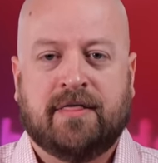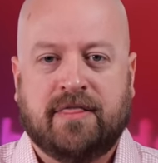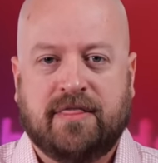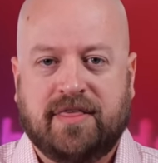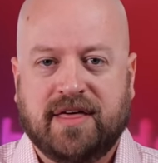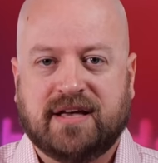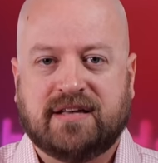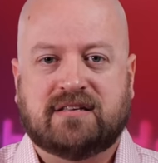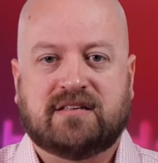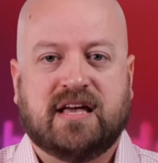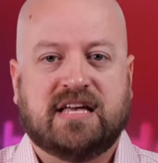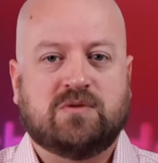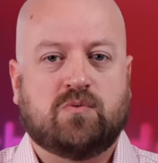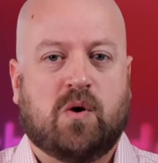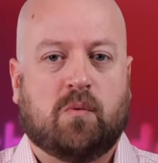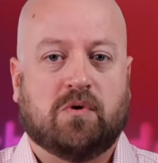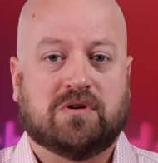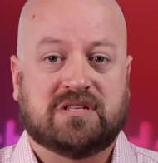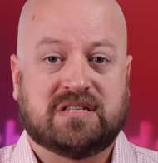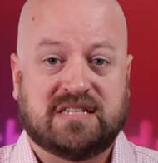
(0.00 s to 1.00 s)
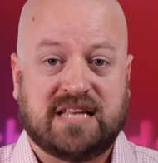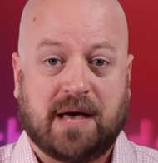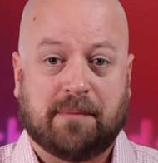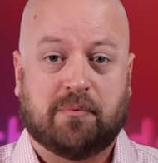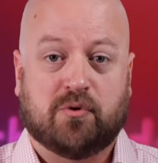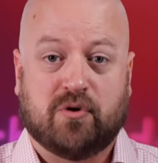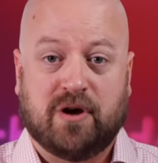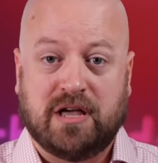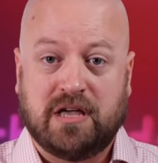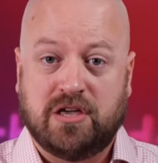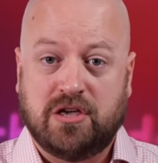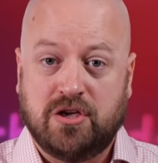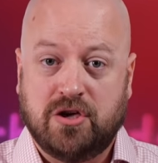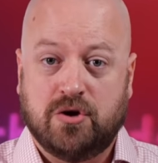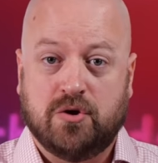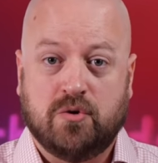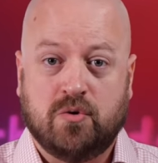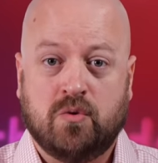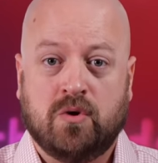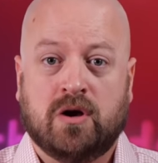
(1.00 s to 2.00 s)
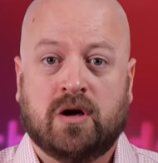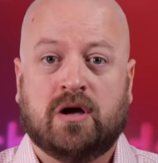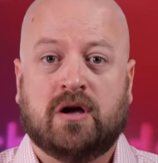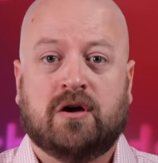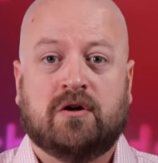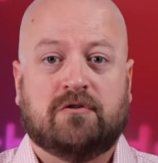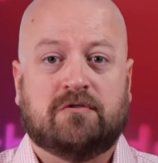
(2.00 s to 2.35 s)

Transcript: This is what will separate you